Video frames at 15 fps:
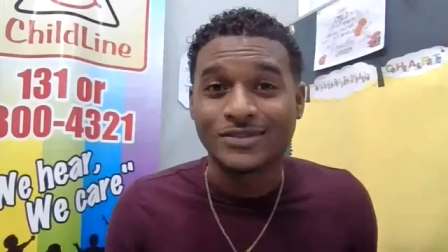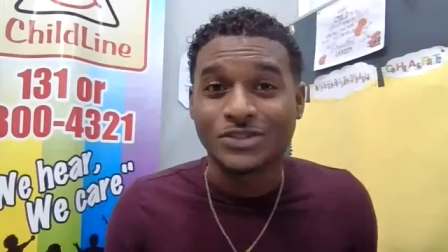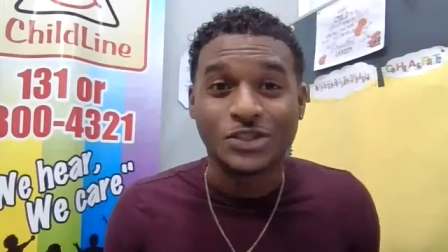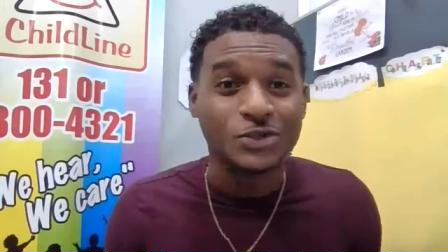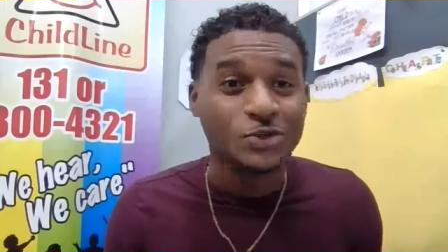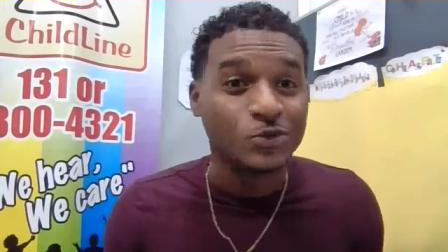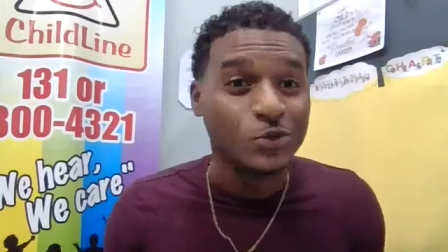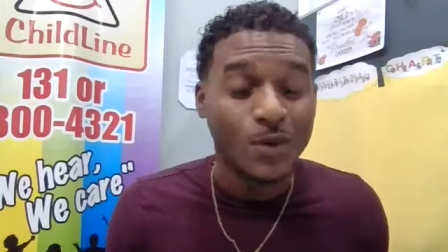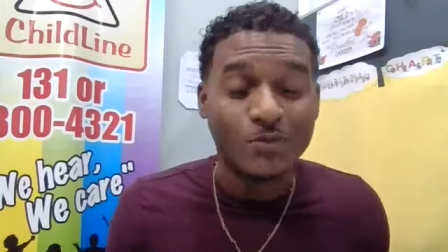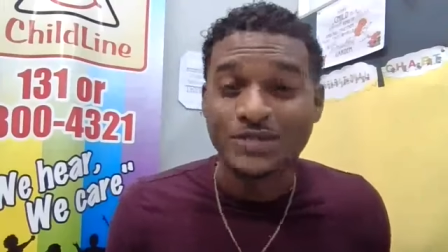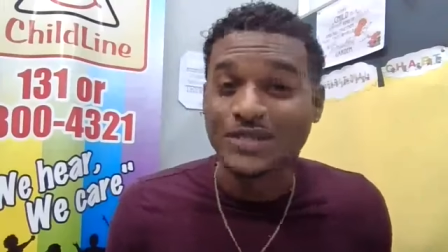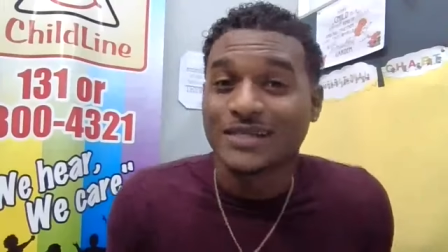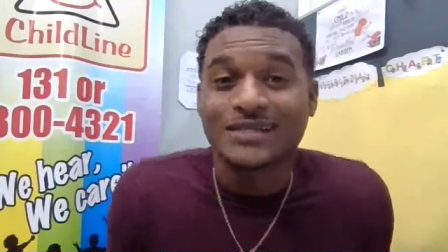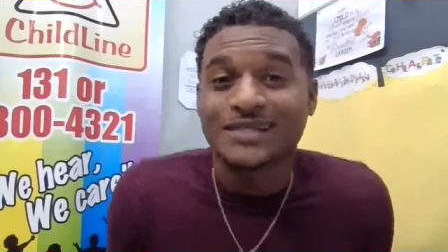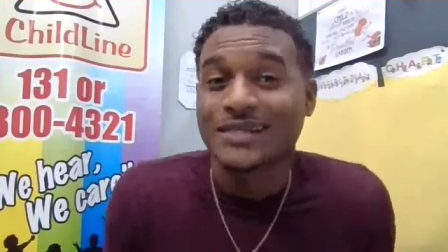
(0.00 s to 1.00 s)
She grew up
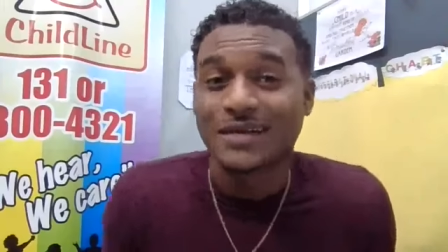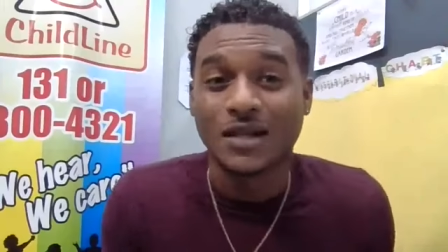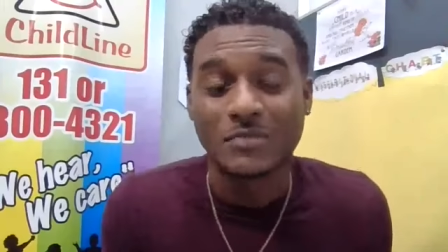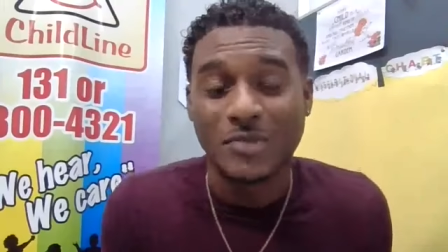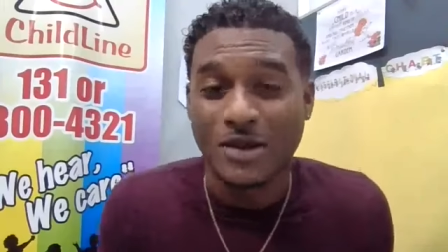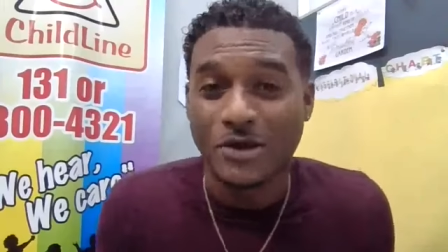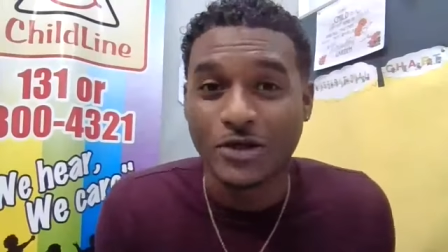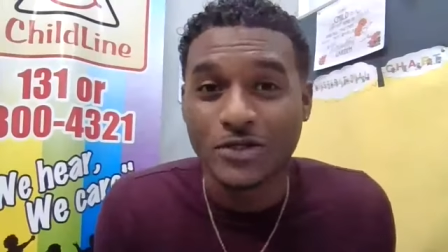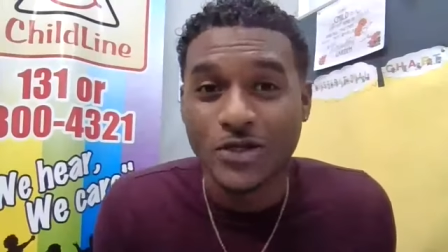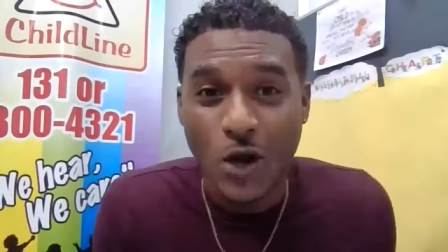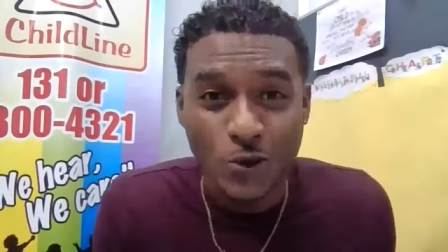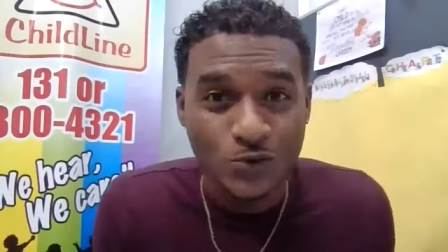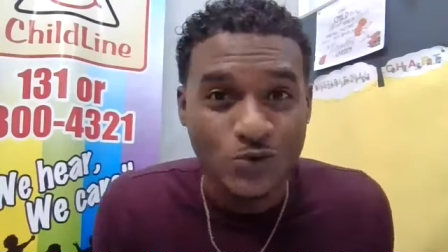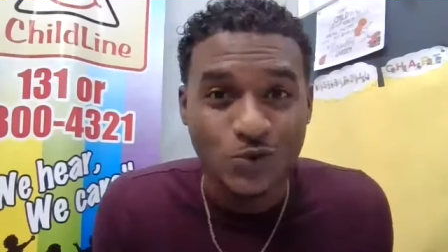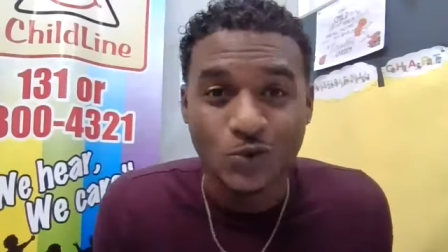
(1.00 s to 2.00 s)
with a single parent
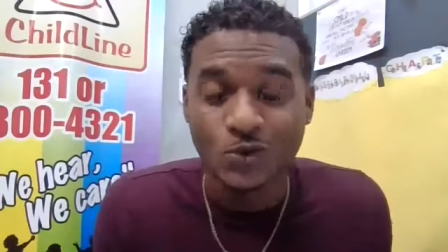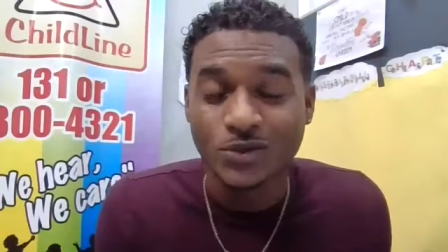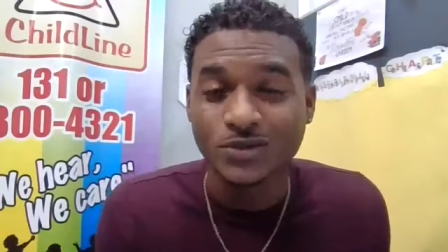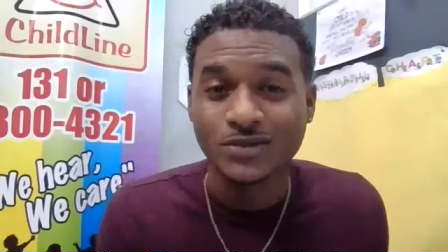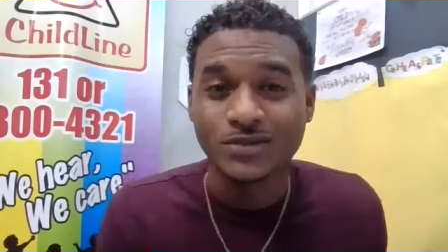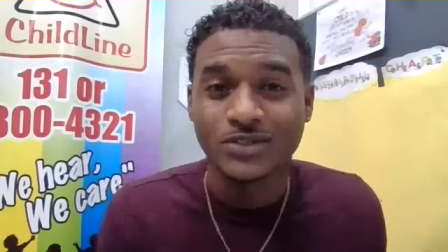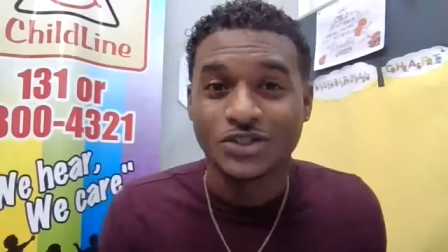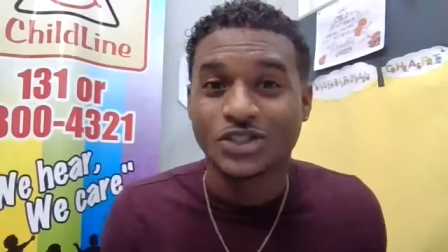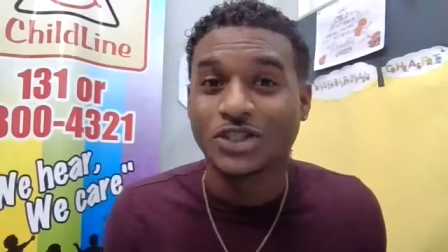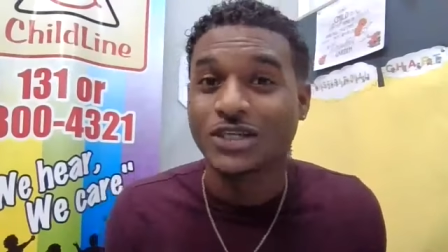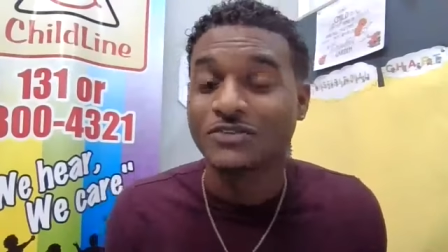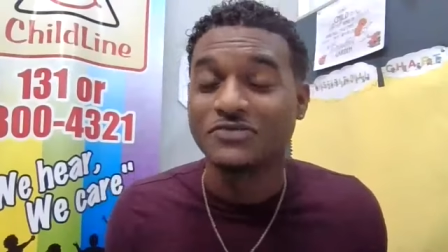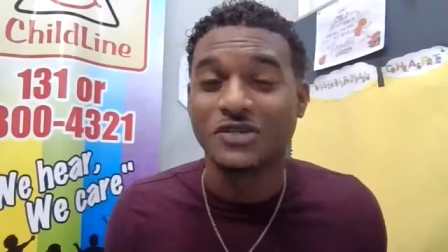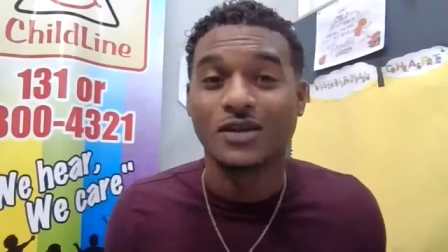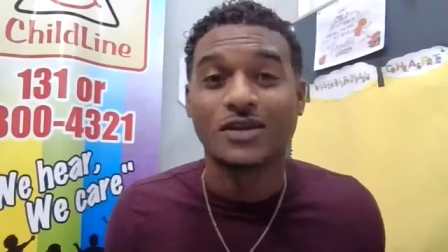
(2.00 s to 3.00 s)
household. She
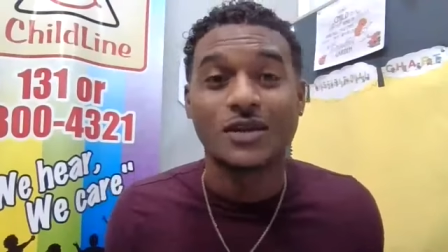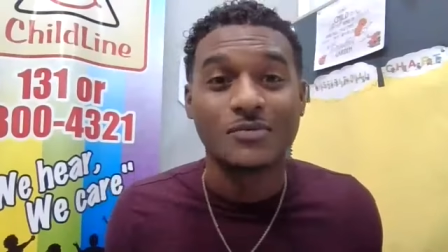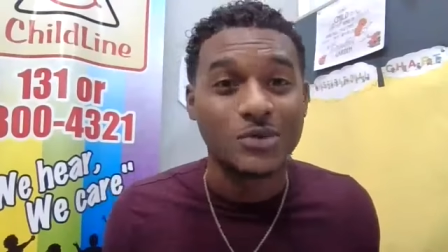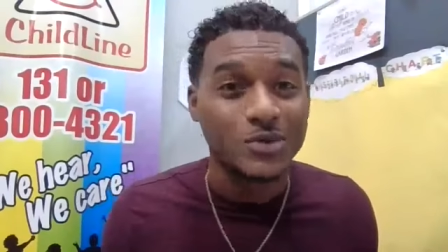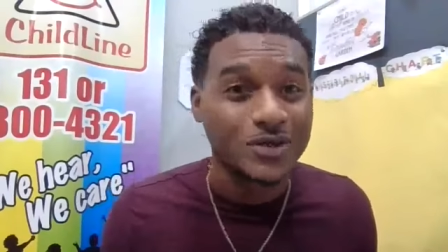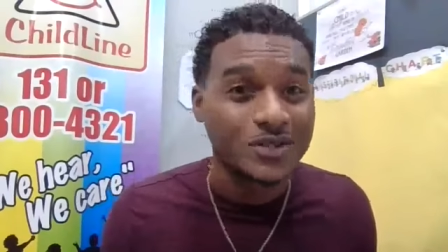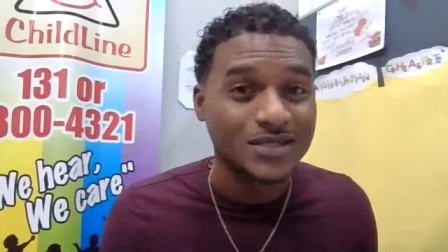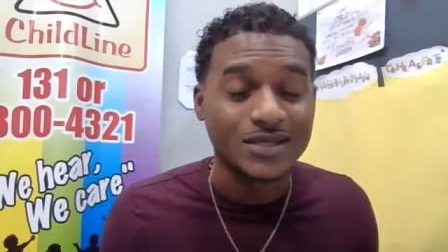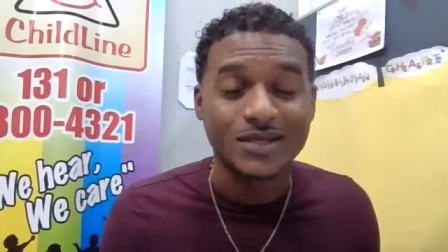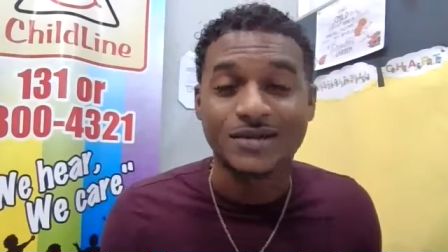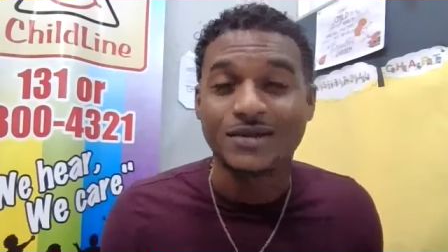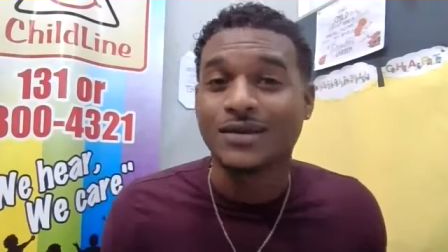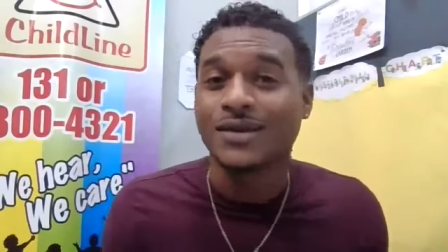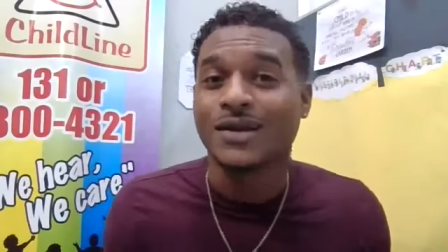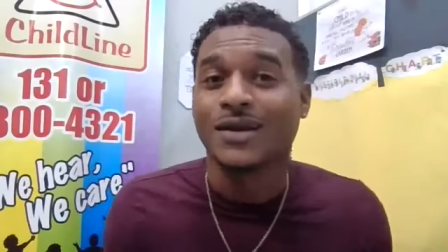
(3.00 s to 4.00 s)
lived in a community